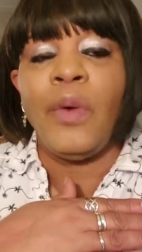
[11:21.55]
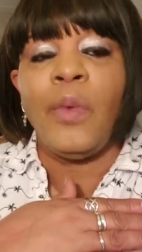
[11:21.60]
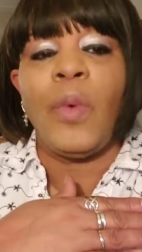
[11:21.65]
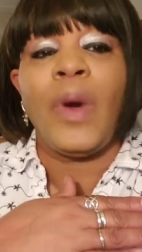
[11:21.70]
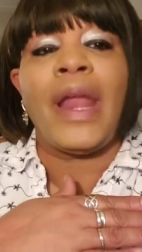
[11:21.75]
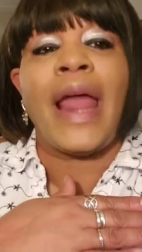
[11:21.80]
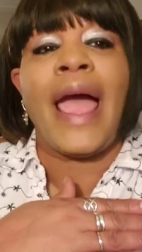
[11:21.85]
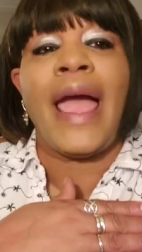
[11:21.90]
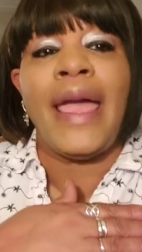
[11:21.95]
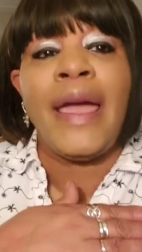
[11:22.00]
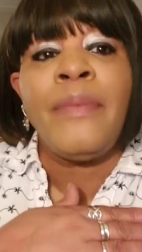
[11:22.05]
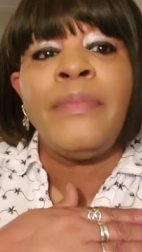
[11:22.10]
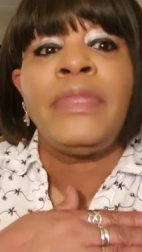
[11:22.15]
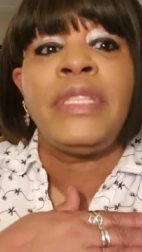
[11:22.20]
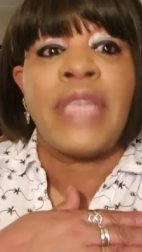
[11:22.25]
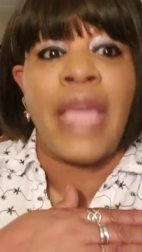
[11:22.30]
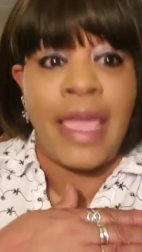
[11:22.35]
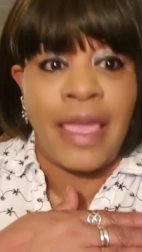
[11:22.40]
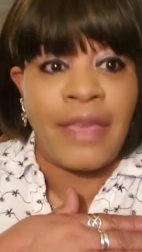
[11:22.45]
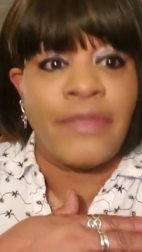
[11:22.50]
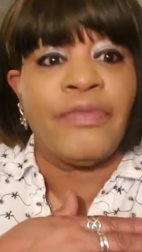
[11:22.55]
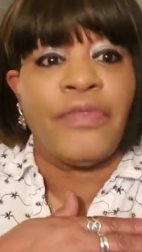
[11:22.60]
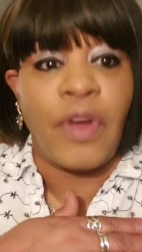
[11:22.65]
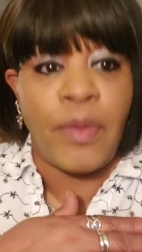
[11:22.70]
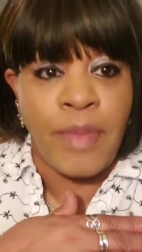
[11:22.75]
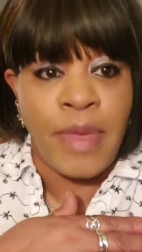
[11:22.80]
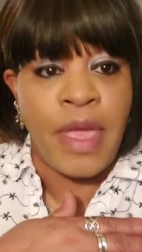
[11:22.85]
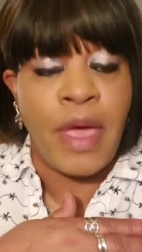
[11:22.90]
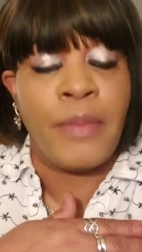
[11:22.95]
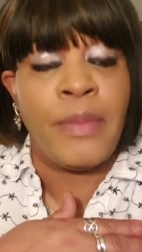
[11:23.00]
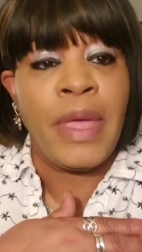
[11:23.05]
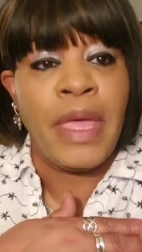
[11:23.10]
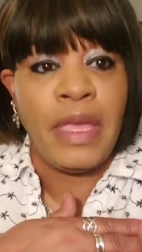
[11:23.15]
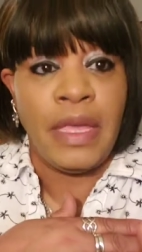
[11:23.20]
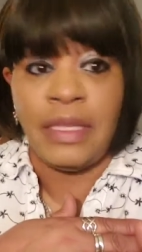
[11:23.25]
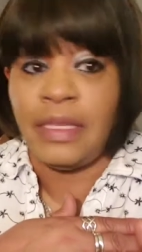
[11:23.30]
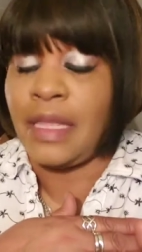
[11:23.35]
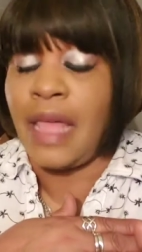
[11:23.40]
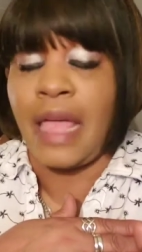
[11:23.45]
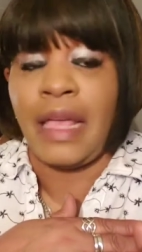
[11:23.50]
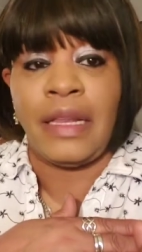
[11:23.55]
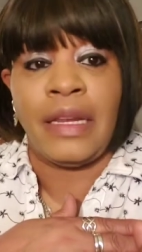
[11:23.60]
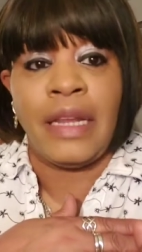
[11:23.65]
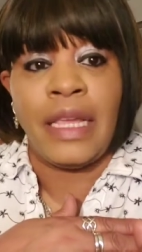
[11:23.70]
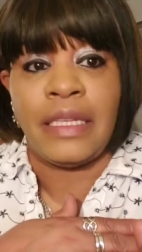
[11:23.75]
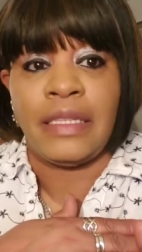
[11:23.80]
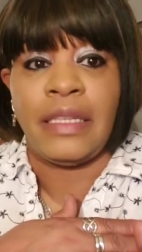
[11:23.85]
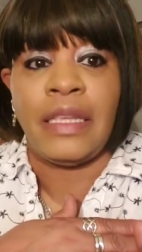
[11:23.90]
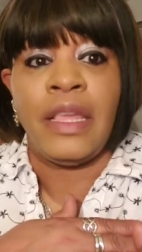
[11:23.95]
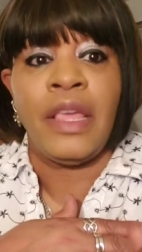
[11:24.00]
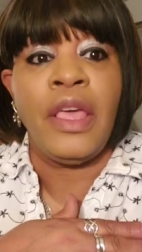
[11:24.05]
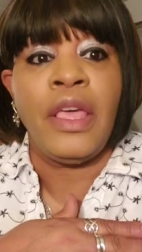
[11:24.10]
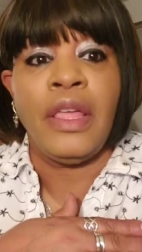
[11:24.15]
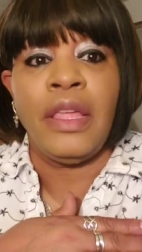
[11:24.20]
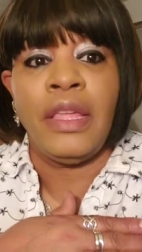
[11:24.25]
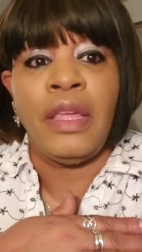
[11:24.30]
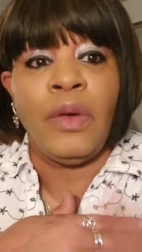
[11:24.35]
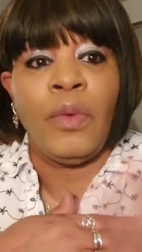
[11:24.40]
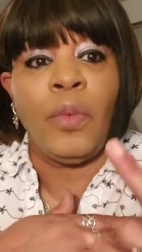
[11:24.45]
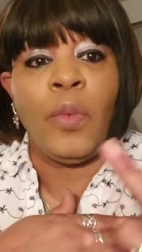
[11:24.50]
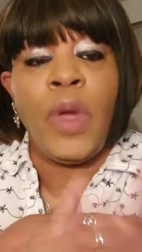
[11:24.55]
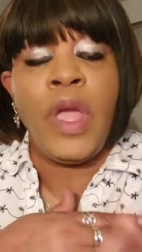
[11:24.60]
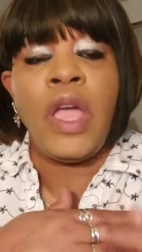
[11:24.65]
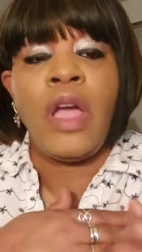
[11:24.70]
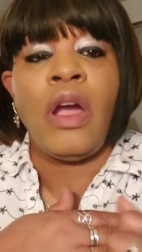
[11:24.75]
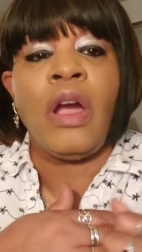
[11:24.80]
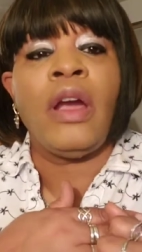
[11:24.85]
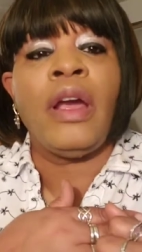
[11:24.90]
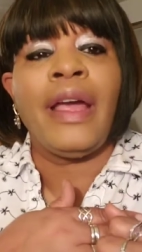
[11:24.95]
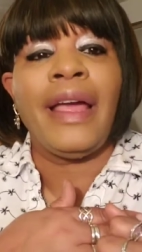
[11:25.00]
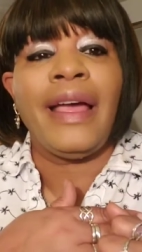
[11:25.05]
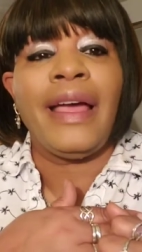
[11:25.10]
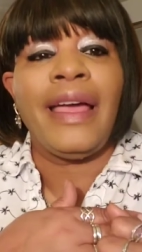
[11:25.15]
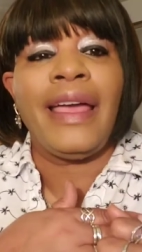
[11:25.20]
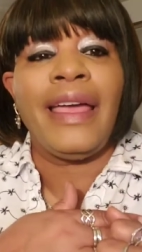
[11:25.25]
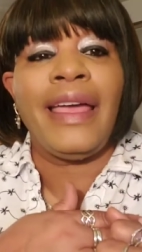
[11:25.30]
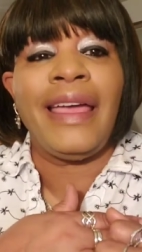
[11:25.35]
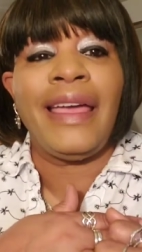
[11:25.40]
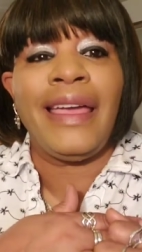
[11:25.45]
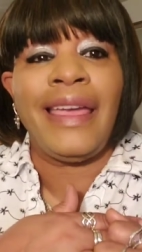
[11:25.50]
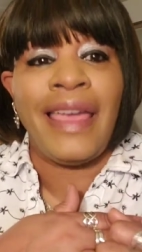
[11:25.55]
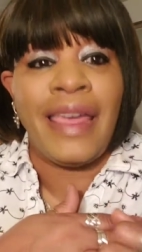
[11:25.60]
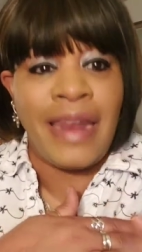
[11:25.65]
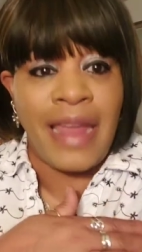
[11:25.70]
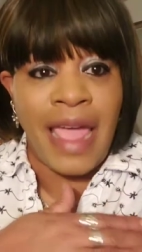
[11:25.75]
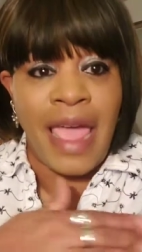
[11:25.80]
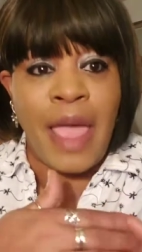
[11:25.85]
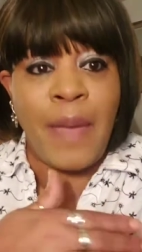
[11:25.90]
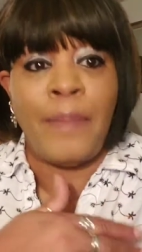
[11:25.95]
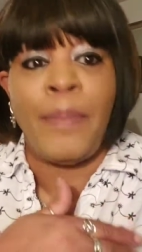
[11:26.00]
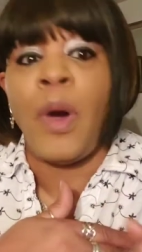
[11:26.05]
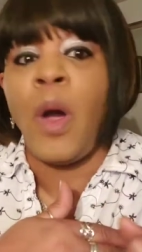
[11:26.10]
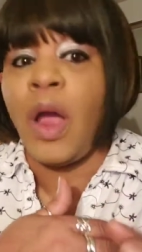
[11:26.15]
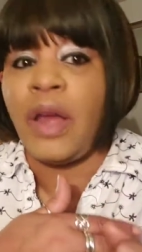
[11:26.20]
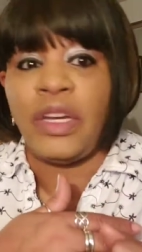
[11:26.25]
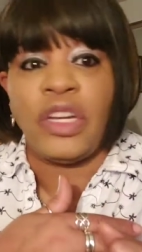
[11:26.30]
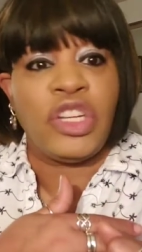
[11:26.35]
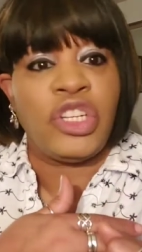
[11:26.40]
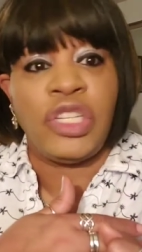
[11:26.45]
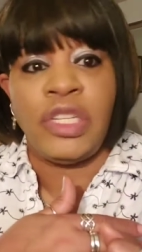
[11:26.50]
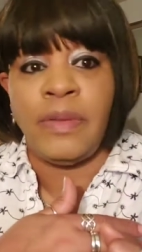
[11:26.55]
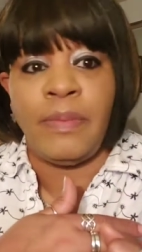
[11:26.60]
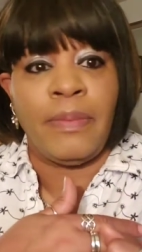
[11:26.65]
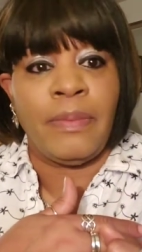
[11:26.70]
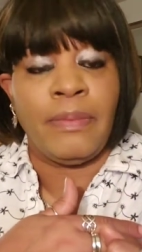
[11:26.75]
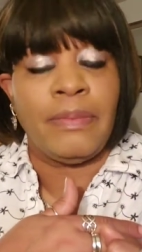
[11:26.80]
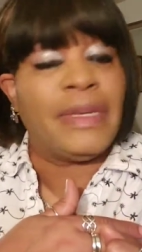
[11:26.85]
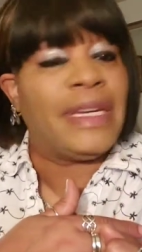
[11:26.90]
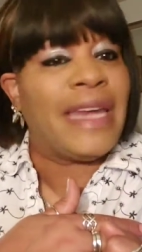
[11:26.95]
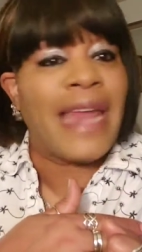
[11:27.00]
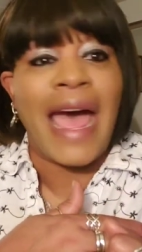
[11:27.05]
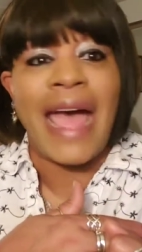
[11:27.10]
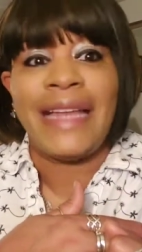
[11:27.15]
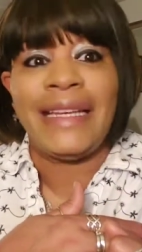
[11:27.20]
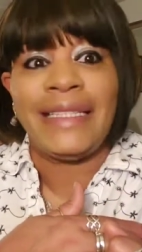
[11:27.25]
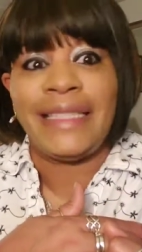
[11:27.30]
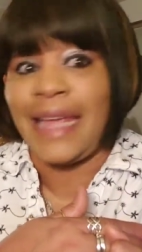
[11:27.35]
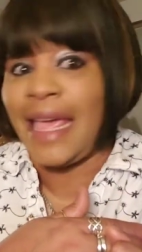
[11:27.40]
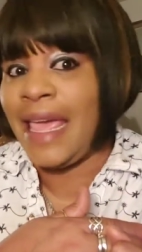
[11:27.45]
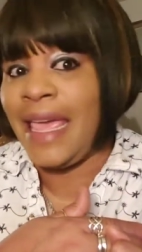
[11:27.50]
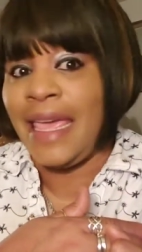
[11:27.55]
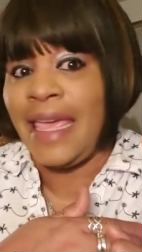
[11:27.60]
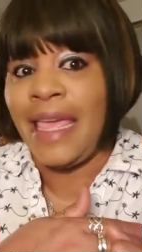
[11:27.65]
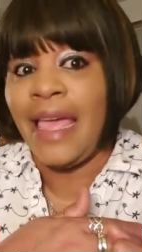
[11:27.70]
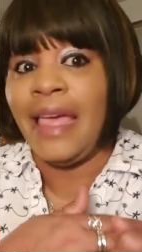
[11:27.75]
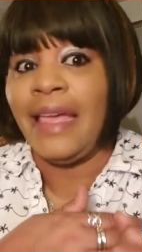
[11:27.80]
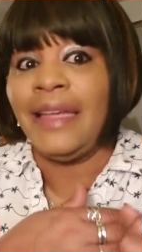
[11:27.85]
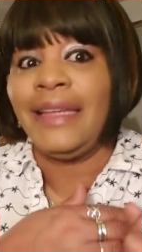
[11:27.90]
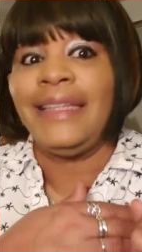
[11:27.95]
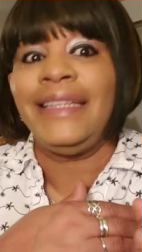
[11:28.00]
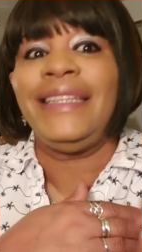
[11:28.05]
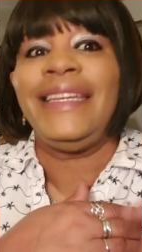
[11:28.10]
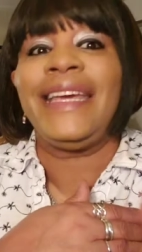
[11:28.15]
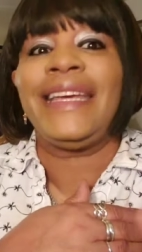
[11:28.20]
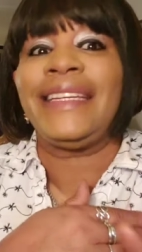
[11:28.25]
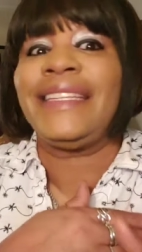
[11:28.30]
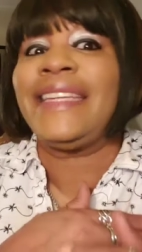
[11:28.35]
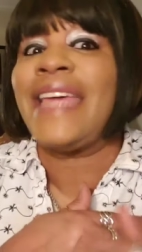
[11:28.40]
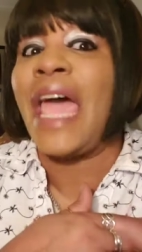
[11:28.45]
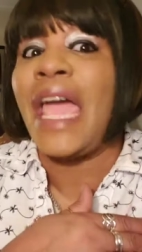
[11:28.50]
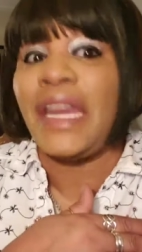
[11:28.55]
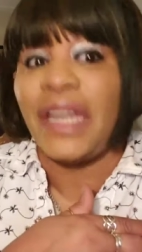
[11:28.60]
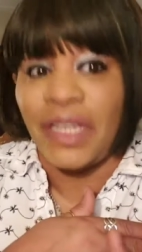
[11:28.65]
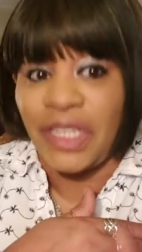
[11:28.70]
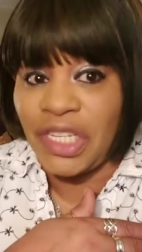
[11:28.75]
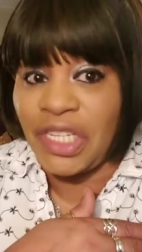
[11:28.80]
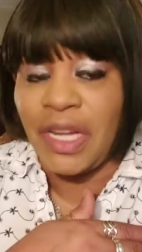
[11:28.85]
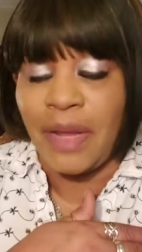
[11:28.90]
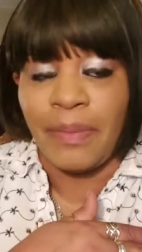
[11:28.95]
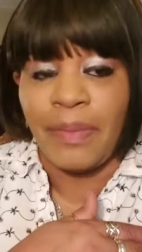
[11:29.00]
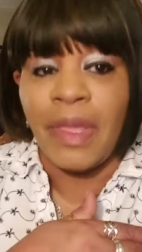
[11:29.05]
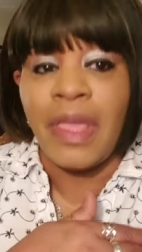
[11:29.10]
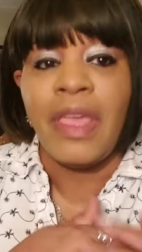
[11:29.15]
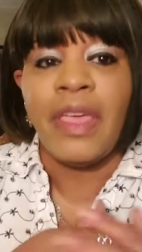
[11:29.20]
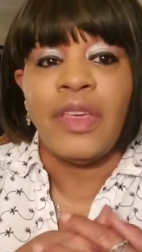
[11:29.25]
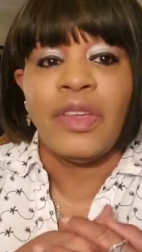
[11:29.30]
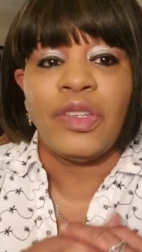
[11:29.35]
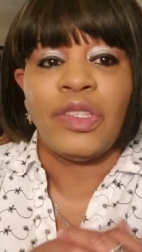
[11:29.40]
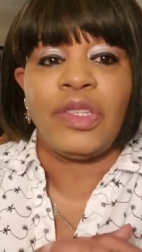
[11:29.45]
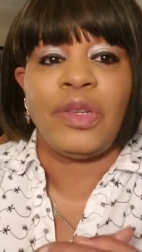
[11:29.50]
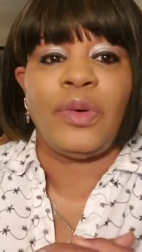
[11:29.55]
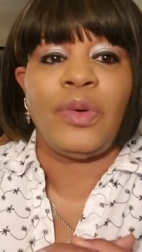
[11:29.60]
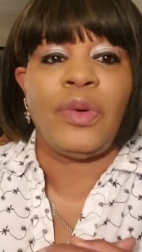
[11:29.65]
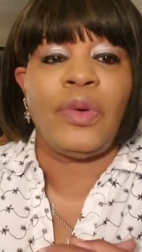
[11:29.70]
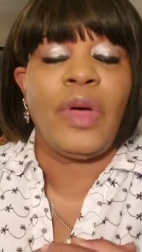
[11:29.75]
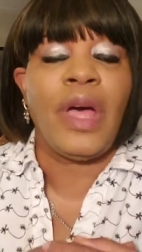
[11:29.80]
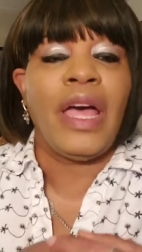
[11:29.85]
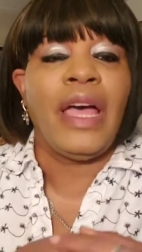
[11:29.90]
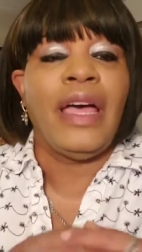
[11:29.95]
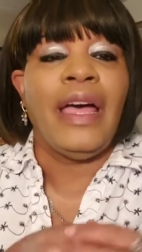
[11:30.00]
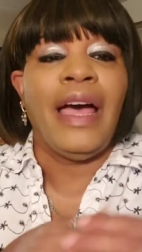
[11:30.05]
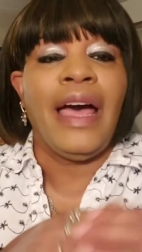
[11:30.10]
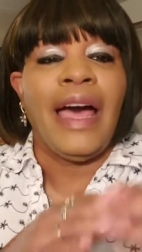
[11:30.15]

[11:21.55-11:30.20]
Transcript: What I am taking from him is like, listen, we are in a partnership, not a dictatorship. So